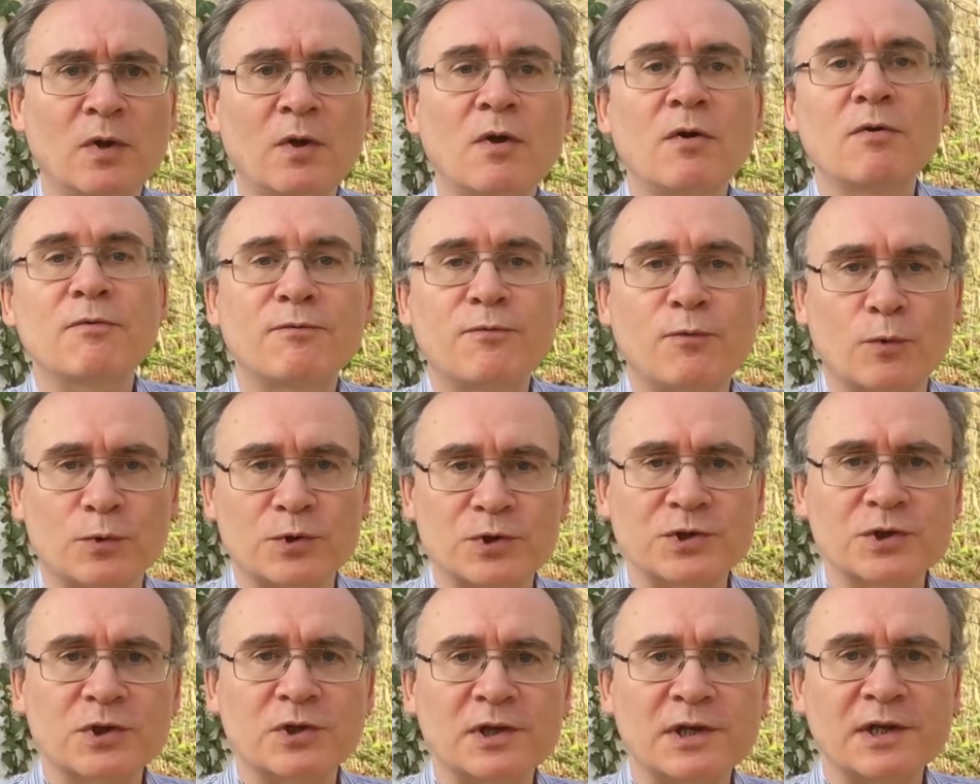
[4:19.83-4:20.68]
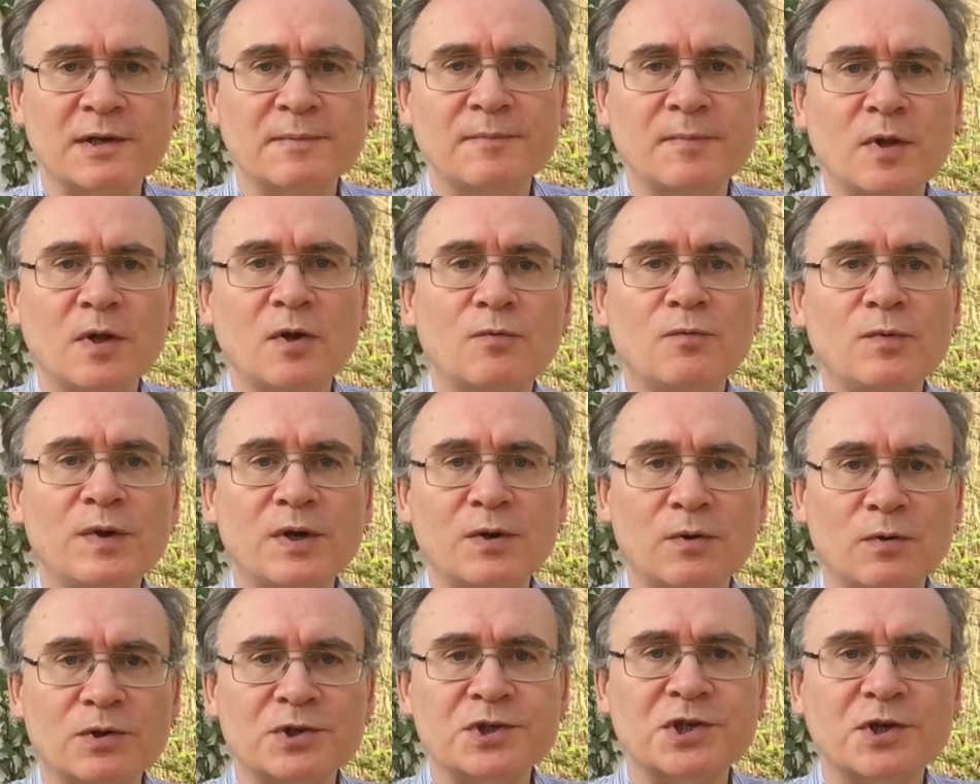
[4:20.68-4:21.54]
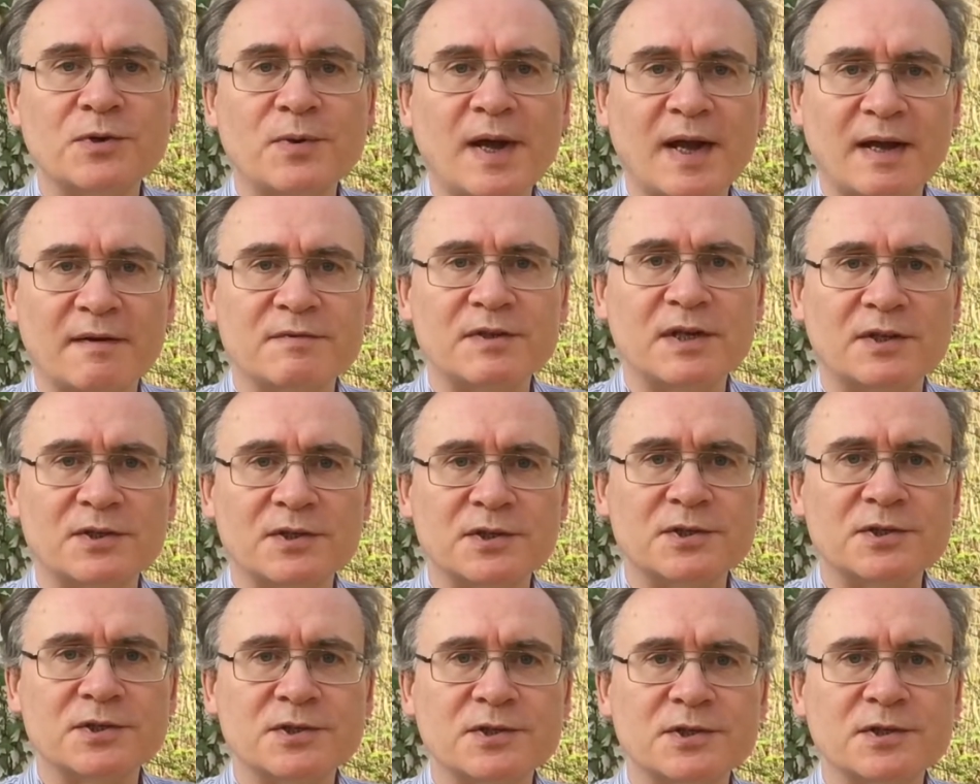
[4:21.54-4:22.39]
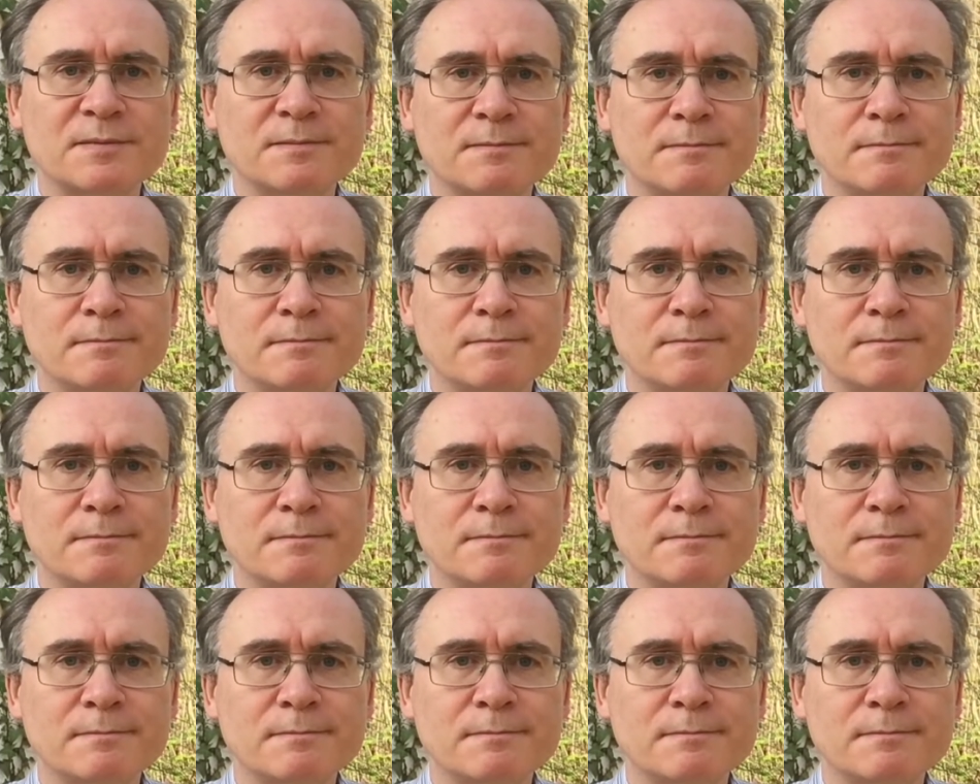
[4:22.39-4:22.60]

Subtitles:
Fortunately, we also have dentists.